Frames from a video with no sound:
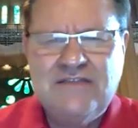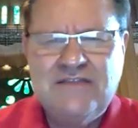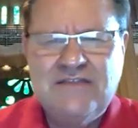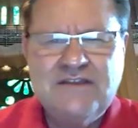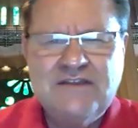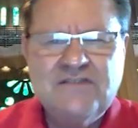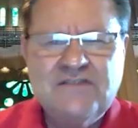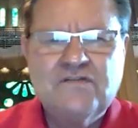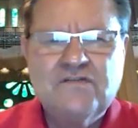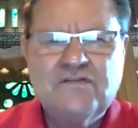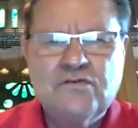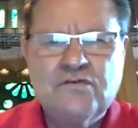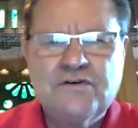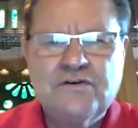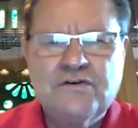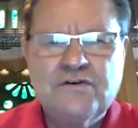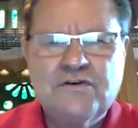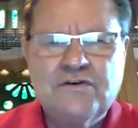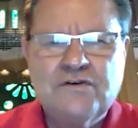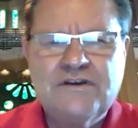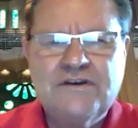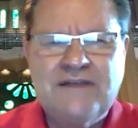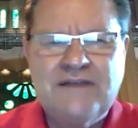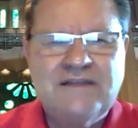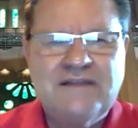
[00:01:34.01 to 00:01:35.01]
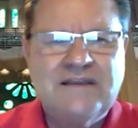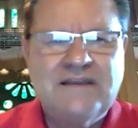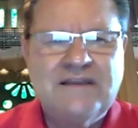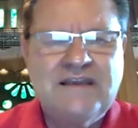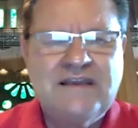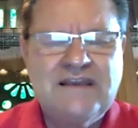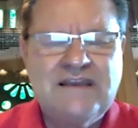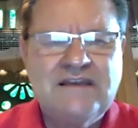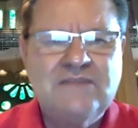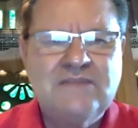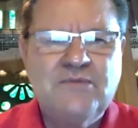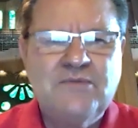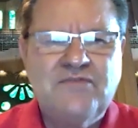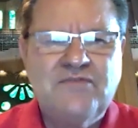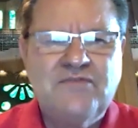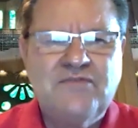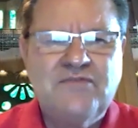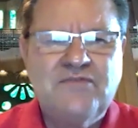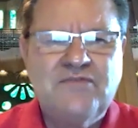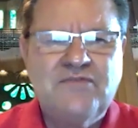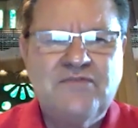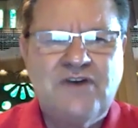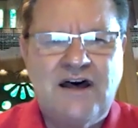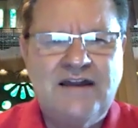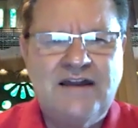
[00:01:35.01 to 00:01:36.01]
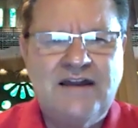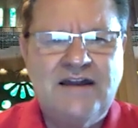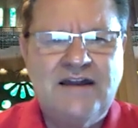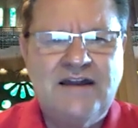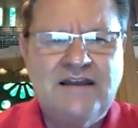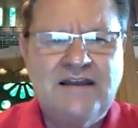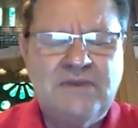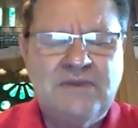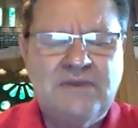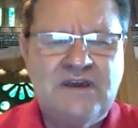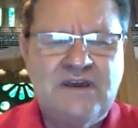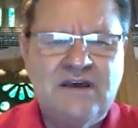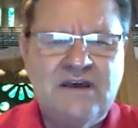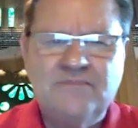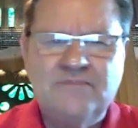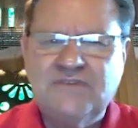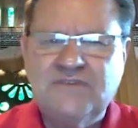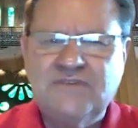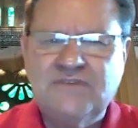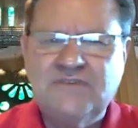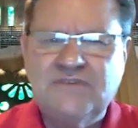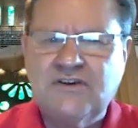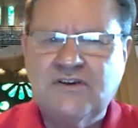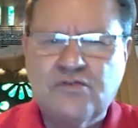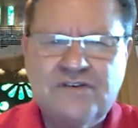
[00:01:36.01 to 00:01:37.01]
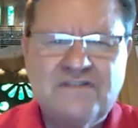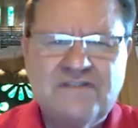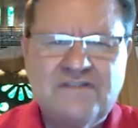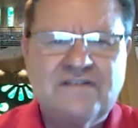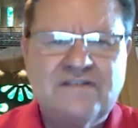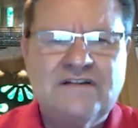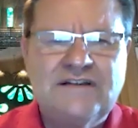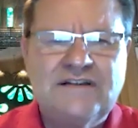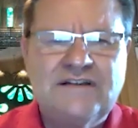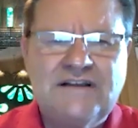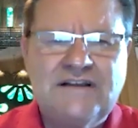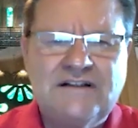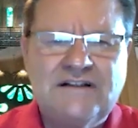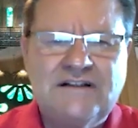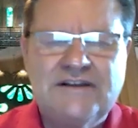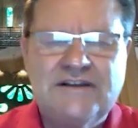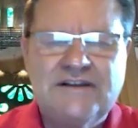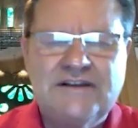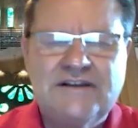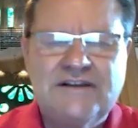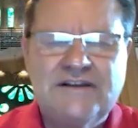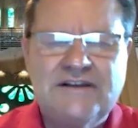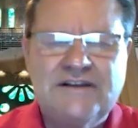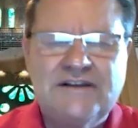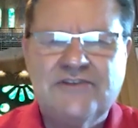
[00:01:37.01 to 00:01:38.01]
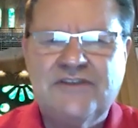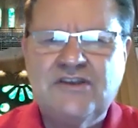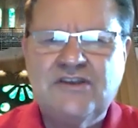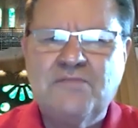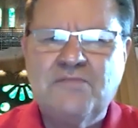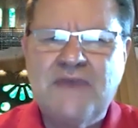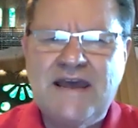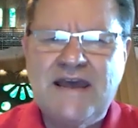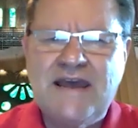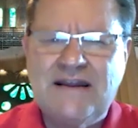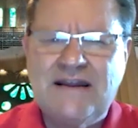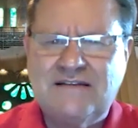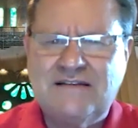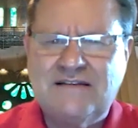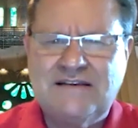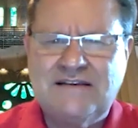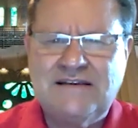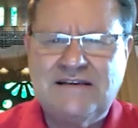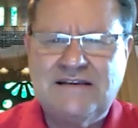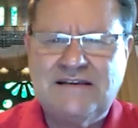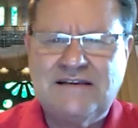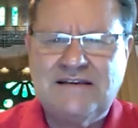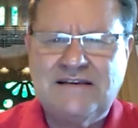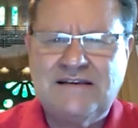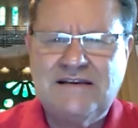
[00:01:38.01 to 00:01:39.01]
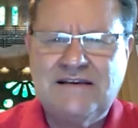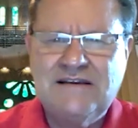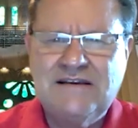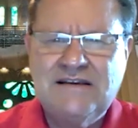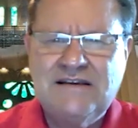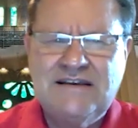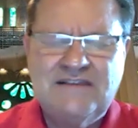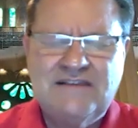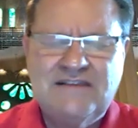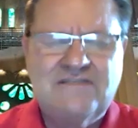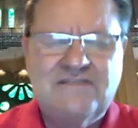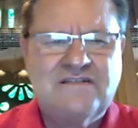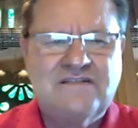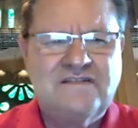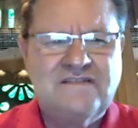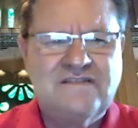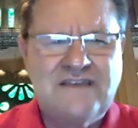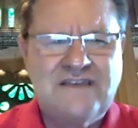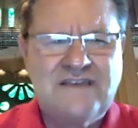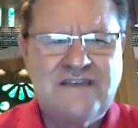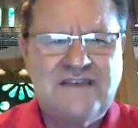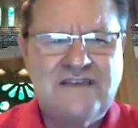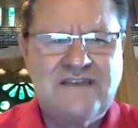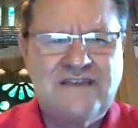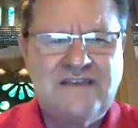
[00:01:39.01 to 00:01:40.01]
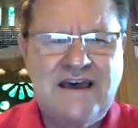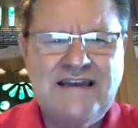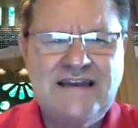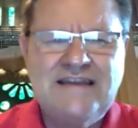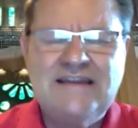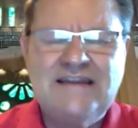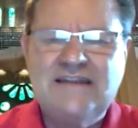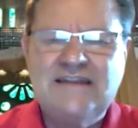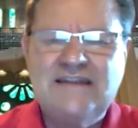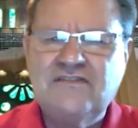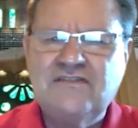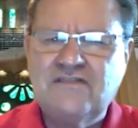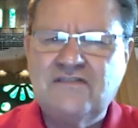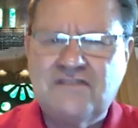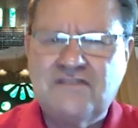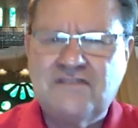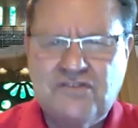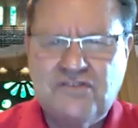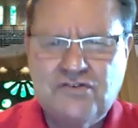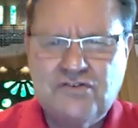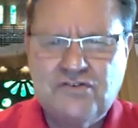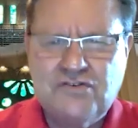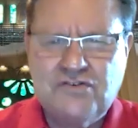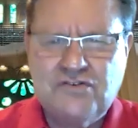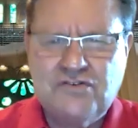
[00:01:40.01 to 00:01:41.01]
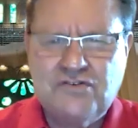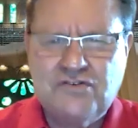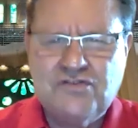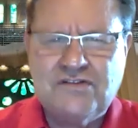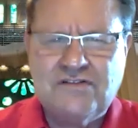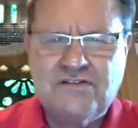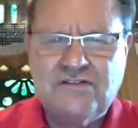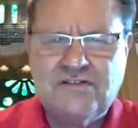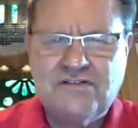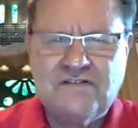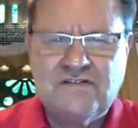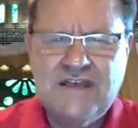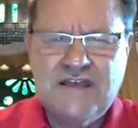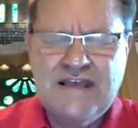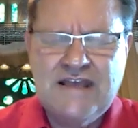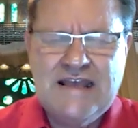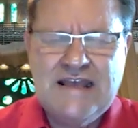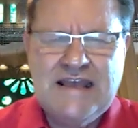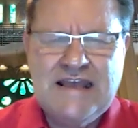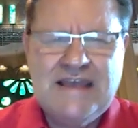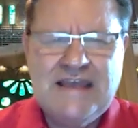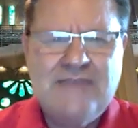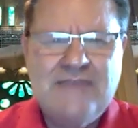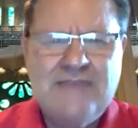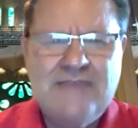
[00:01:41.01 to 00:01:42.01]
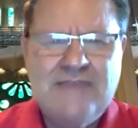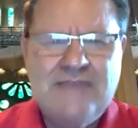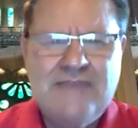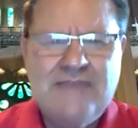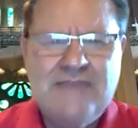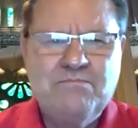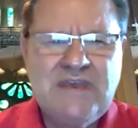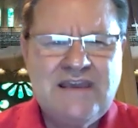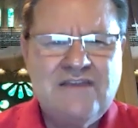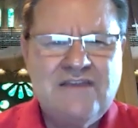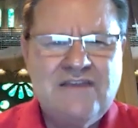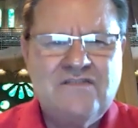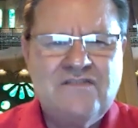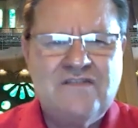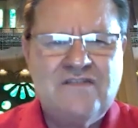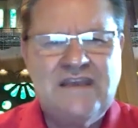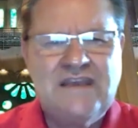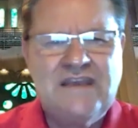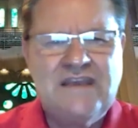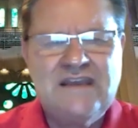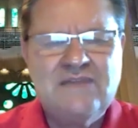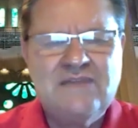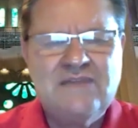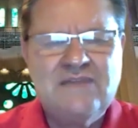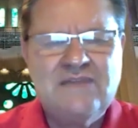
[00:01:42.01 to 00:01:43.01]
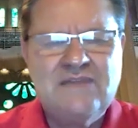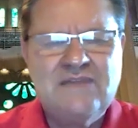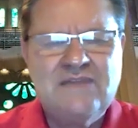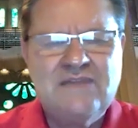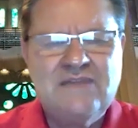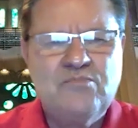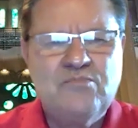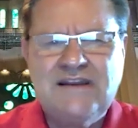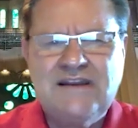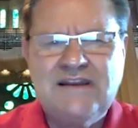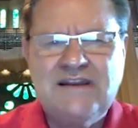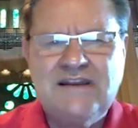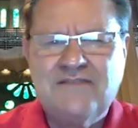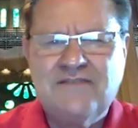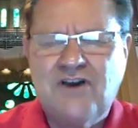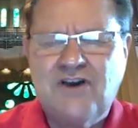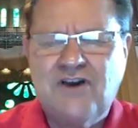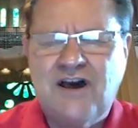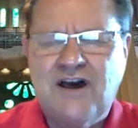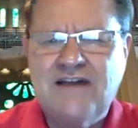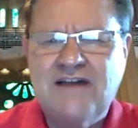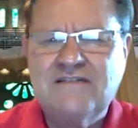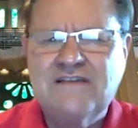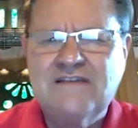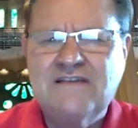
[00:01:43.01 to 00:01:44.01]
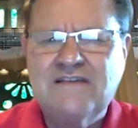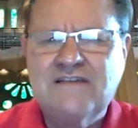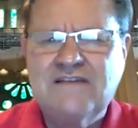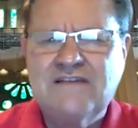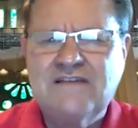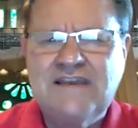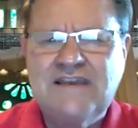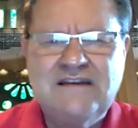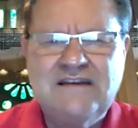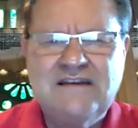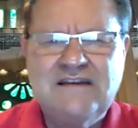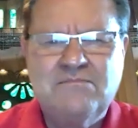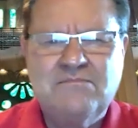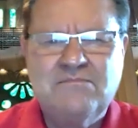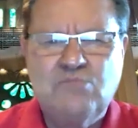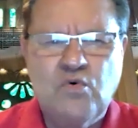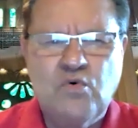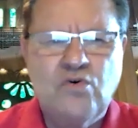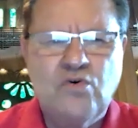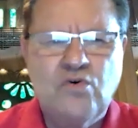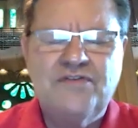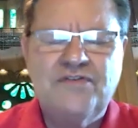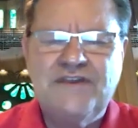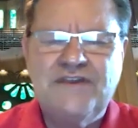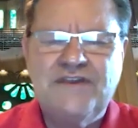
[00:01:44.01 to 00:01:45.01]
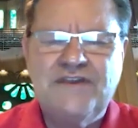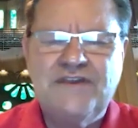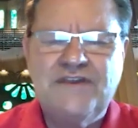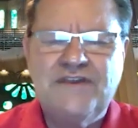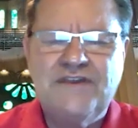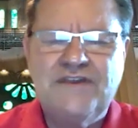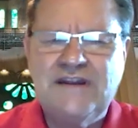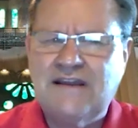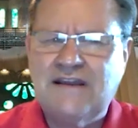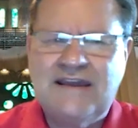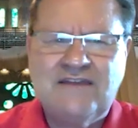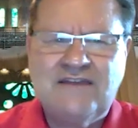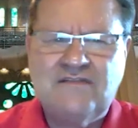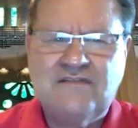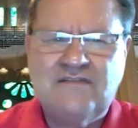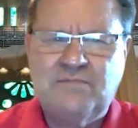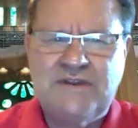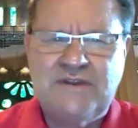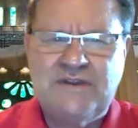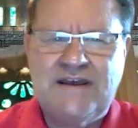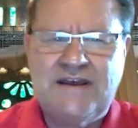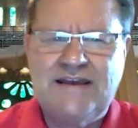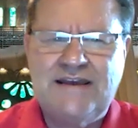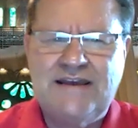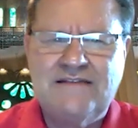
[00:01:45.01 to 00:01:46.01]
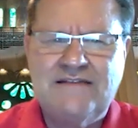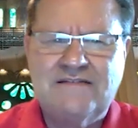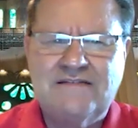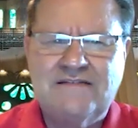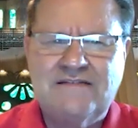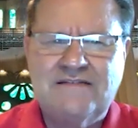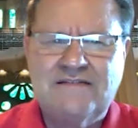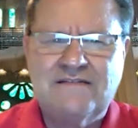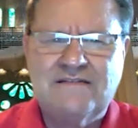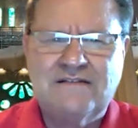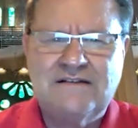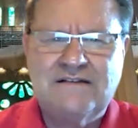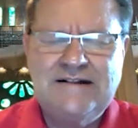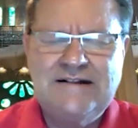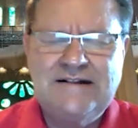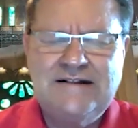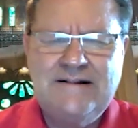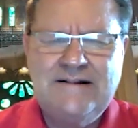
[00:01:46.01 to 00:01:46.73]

In this story about the kingdom of God, it becomes increasingly clear that humanity, its society and institutions, impedes the inbreaking of God's kingdom more than it expedites.